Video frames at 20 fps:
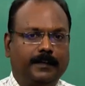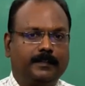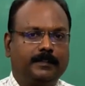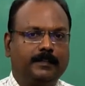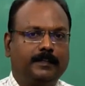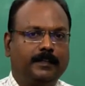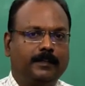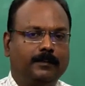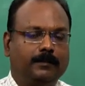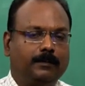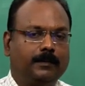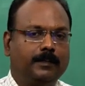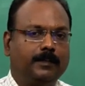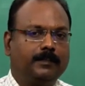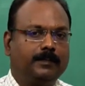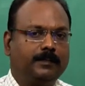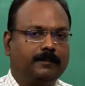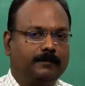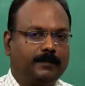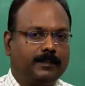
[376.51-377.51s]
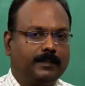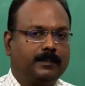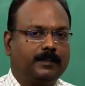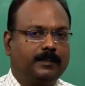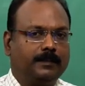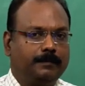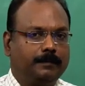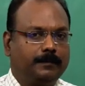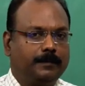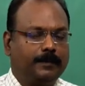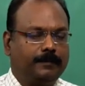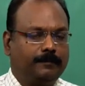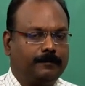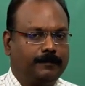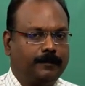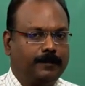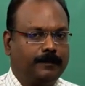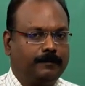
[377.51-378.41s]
essay knowledge and wisdom if